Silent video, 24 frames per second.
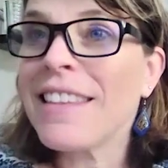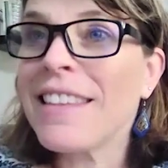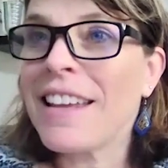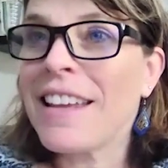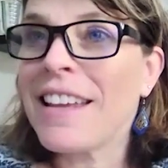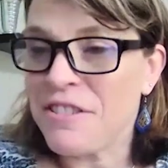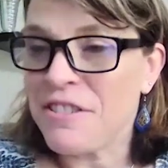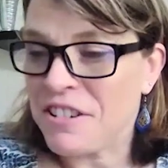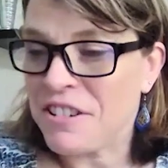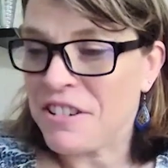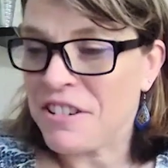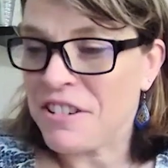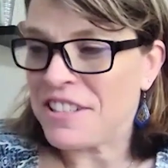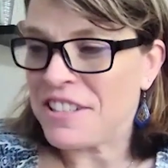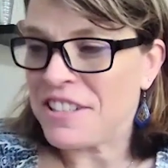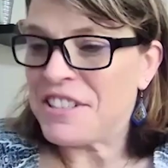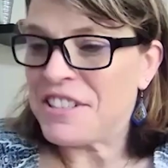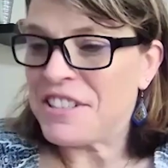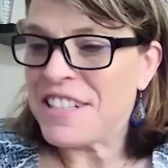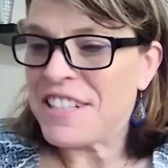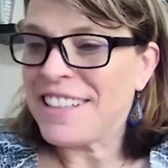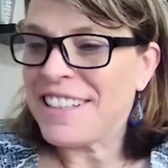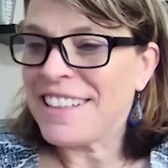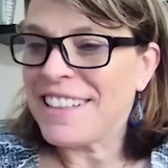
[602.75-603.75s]
then you can do
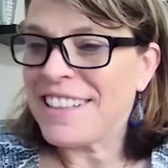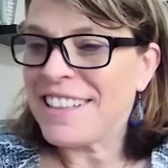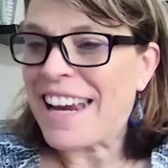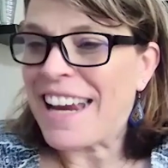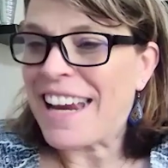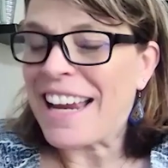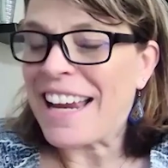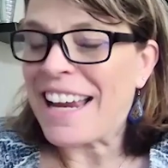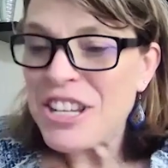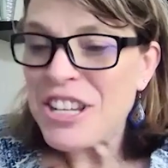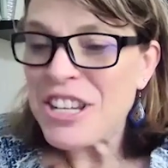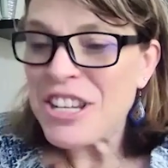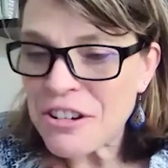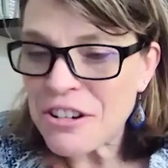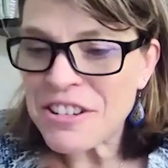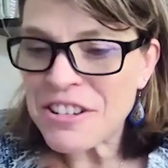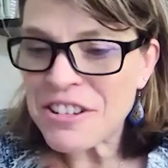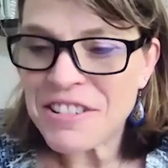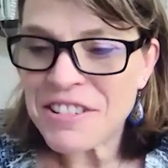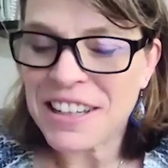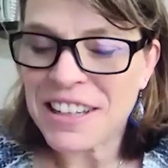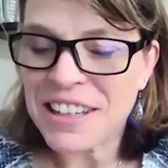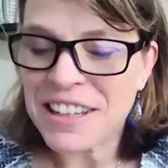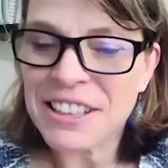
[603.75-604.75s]
it. I know
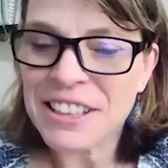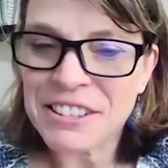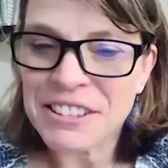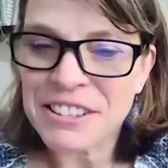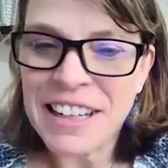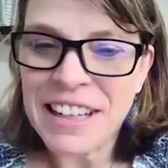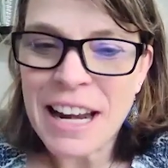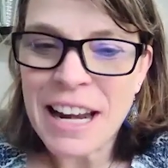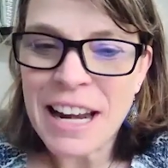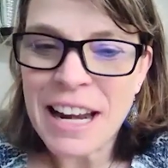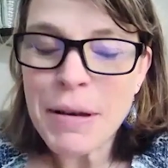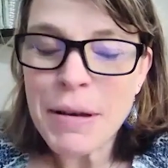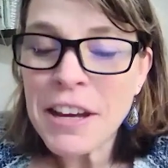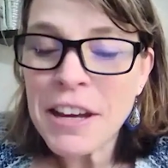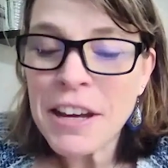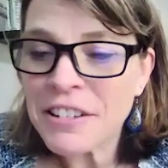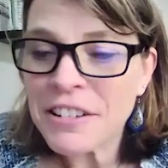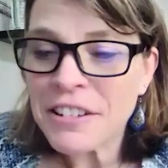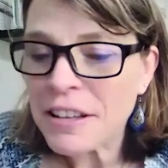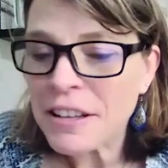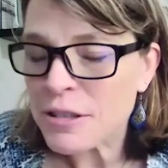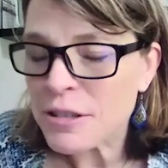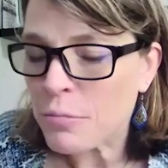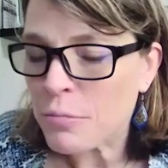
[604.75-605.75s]
you can do it. And I'm
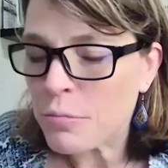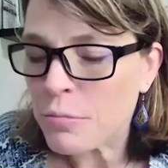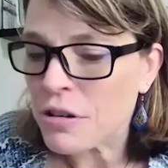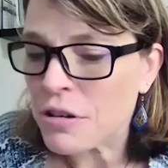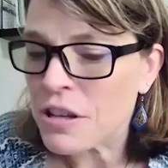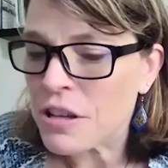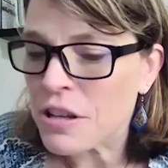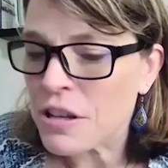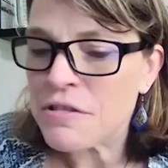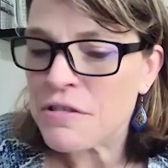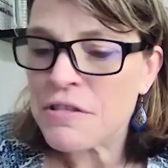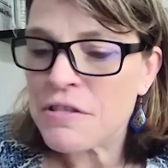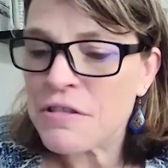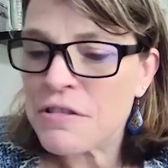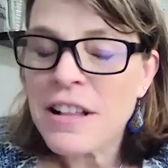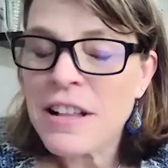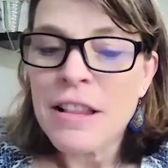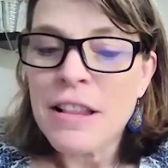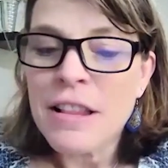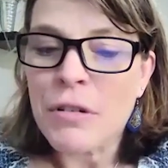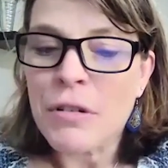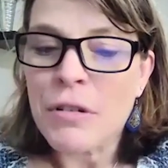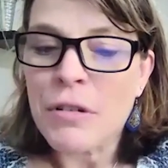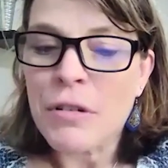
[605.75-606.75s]
here to support you
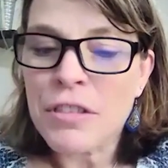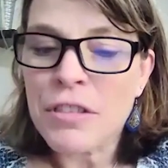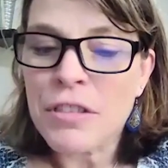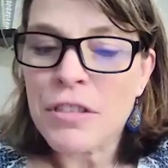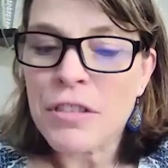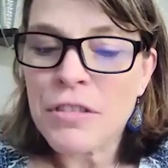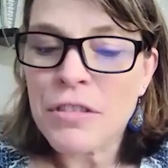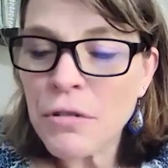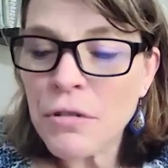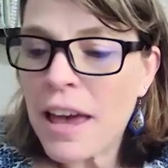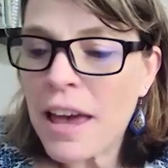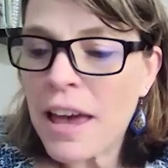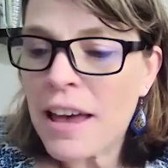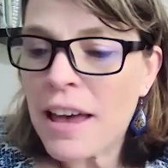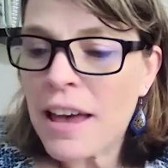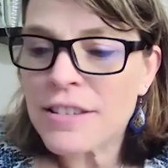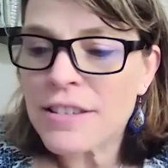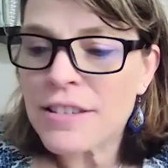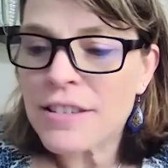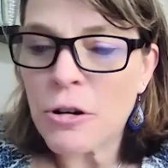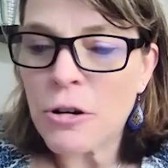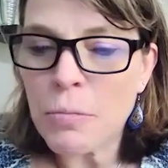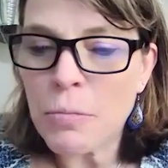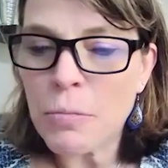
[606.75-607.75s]
with two
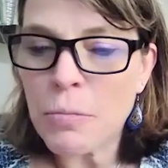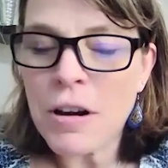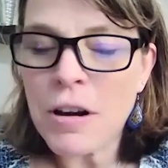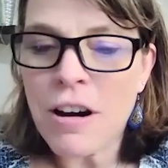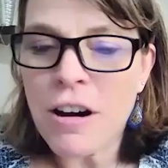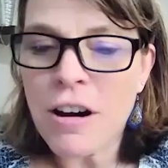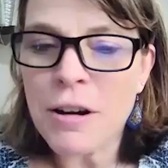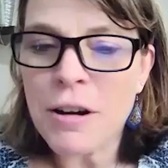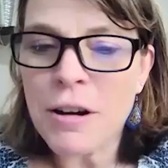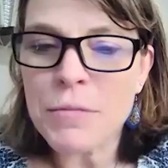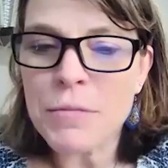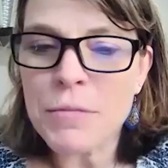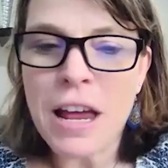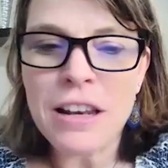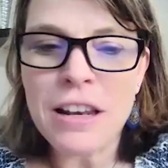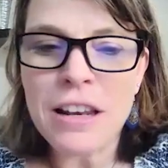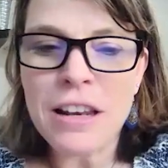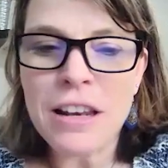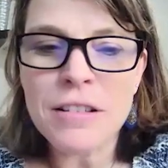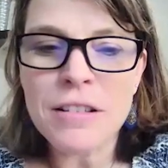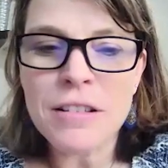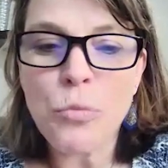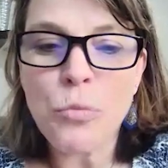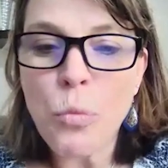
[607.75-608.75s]
hands, open armed,
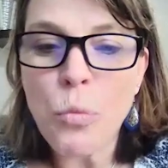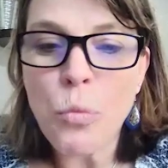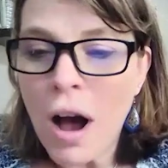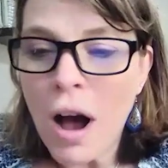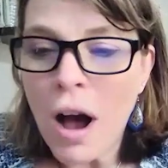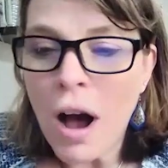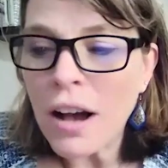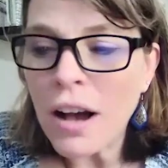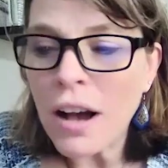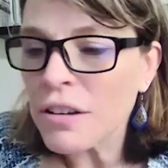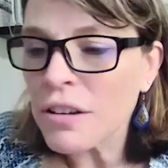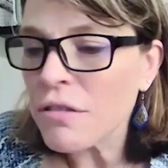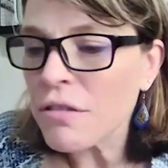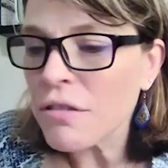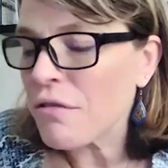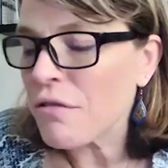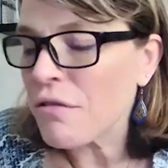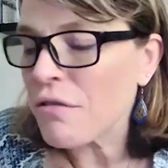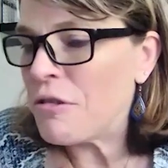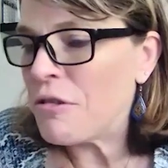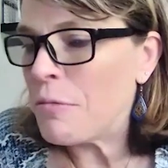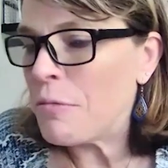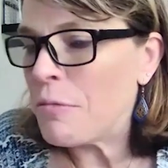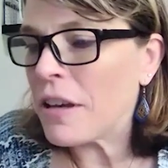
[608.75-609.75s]
and walk you
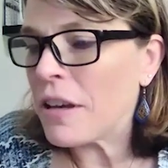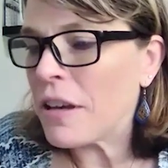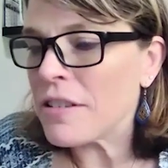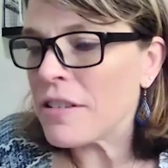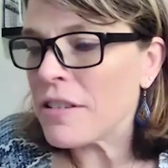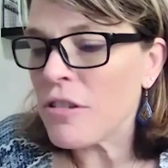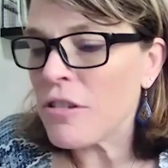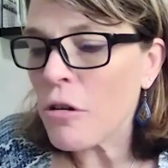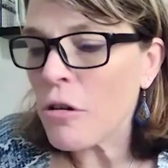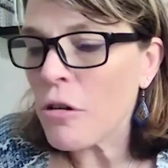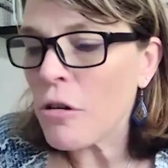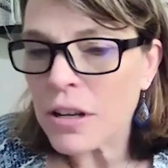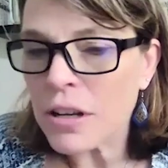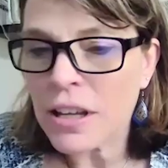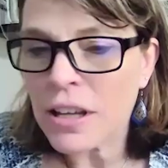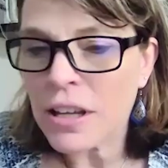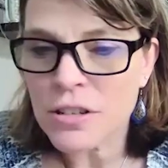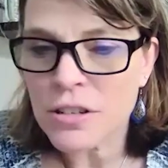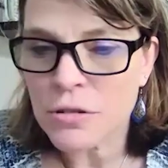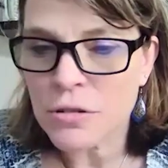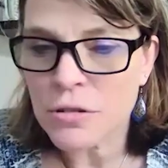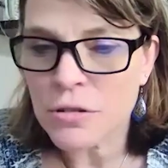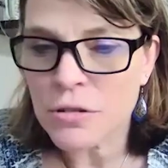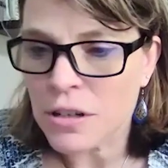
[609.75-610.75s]
through because no one
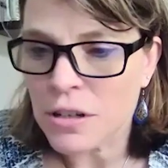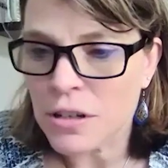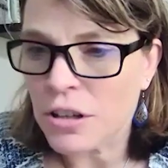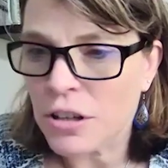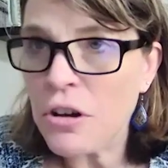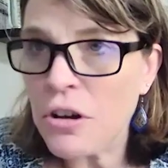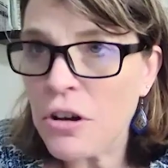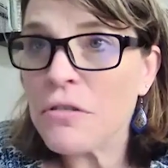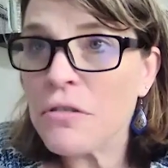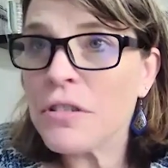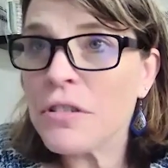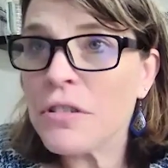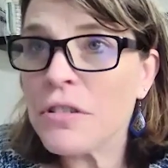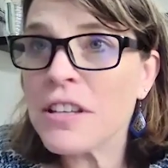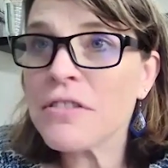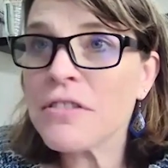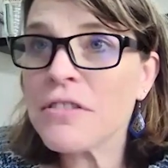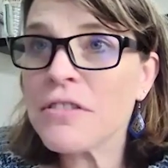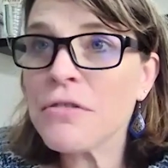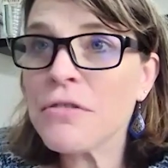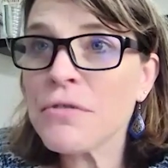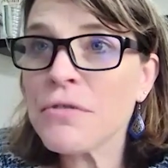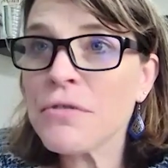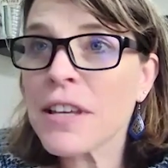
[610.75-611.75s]
can do it alone. These
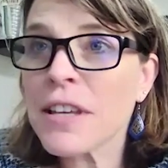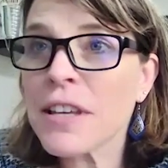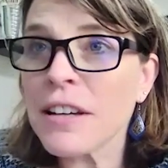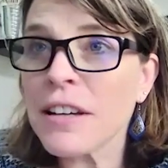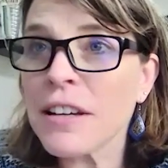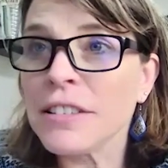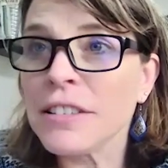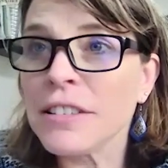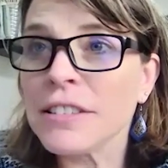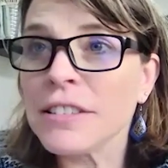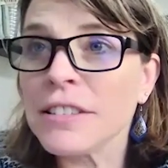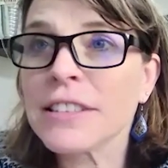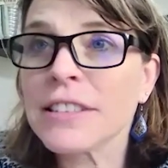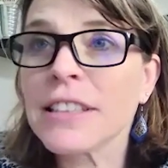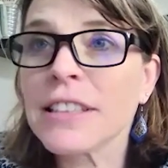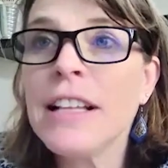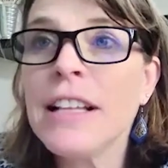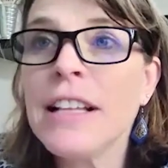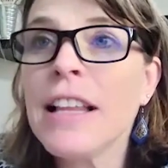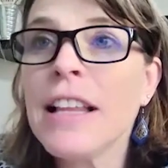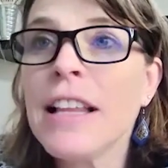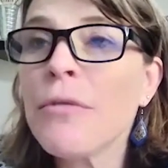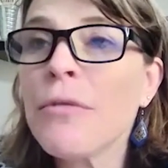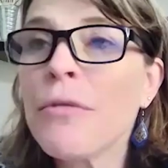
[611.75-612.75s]
are new skills.
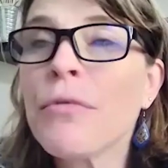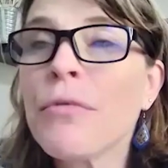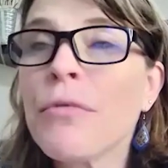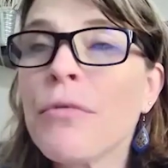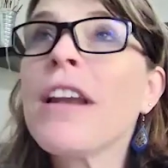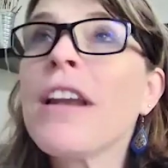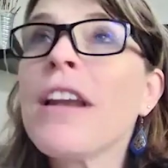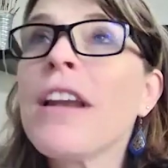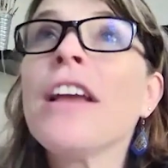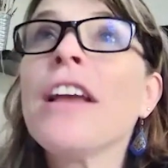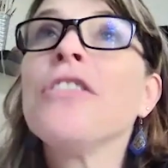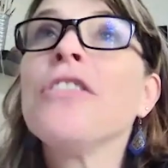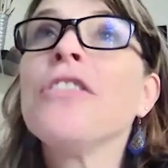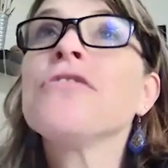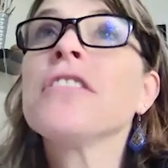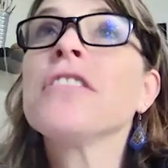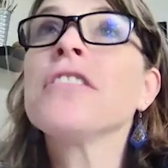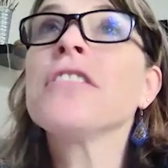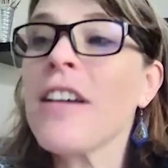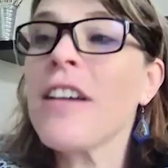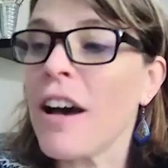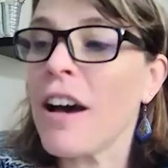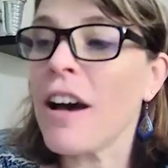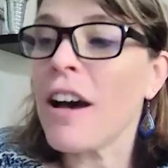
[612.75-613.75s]
And we're not
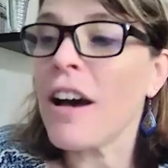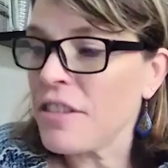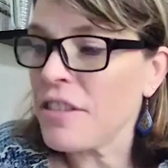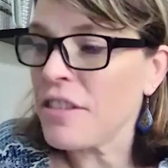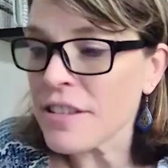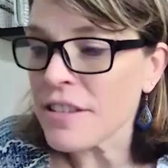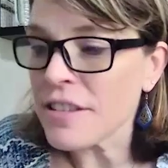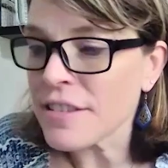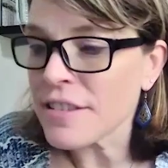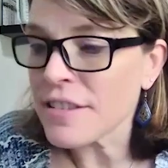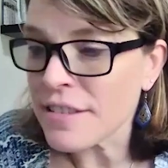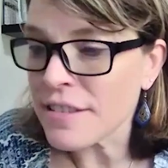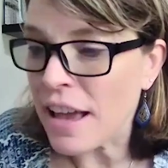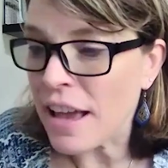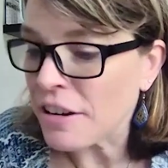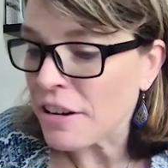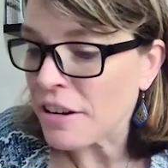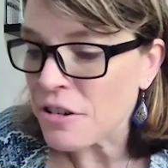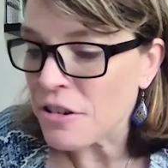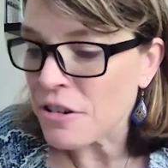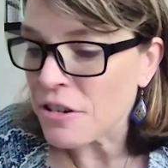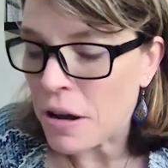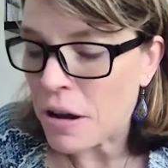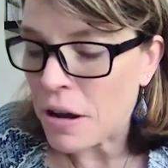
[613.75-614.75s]
usually taught this. I
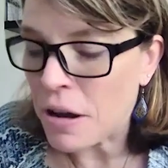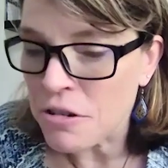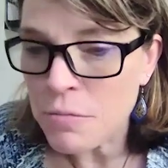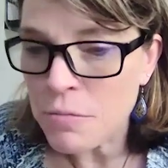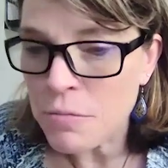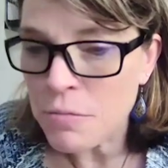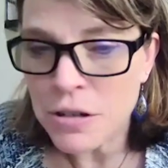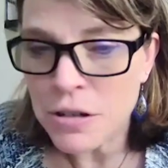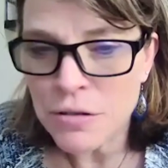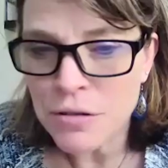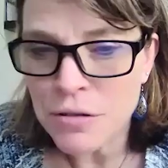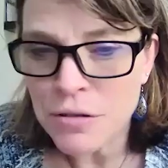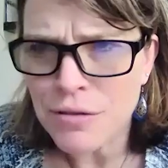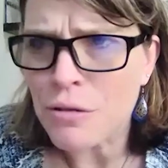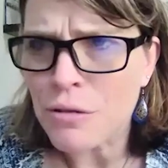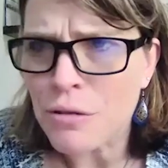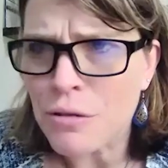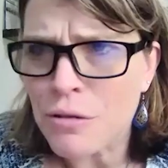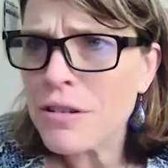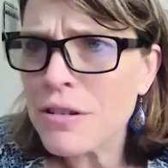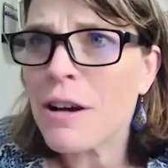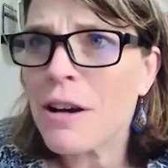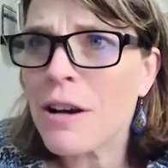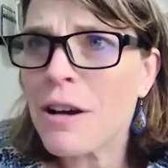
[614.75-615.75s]
don't know about you, but no
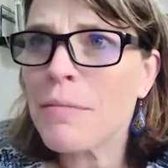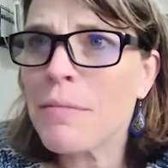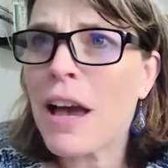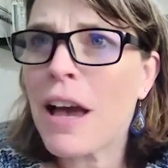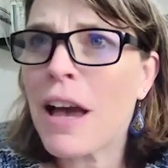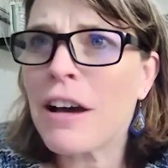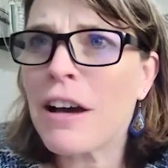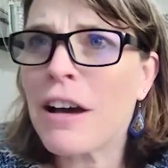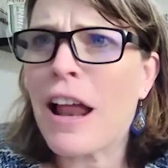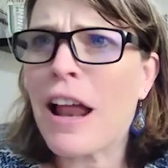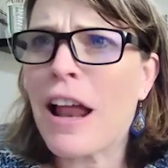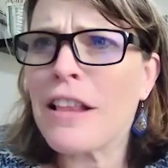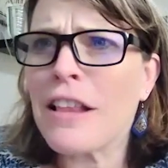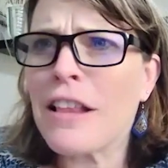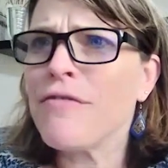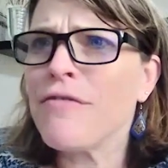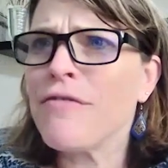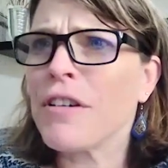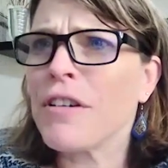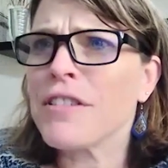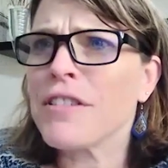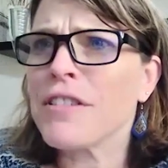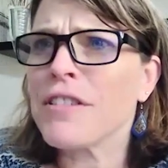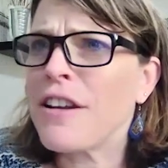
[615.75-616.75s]
one taught me how to not to
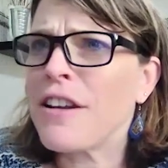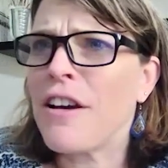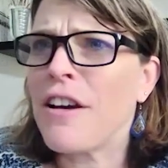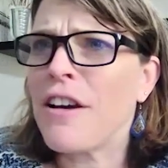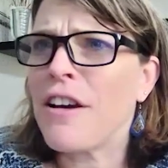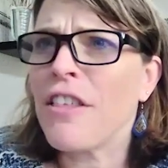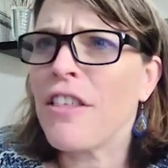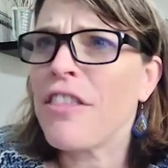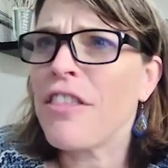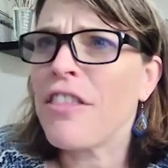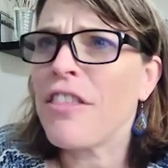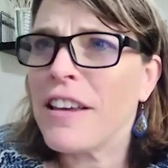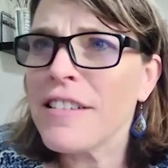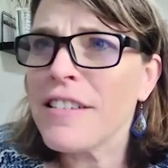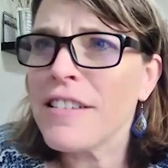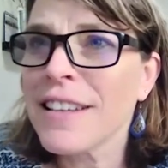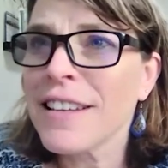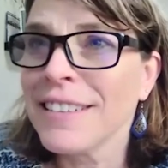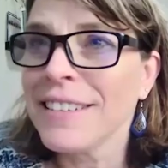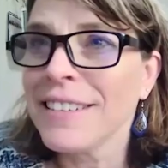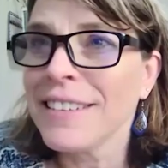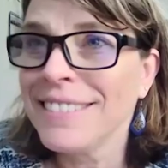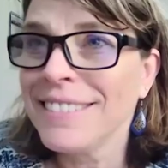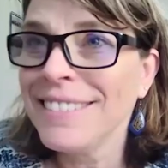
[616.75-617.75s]
focus on all the
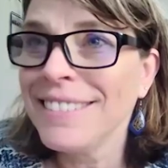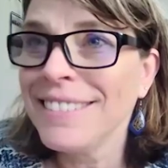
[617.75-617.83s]
things.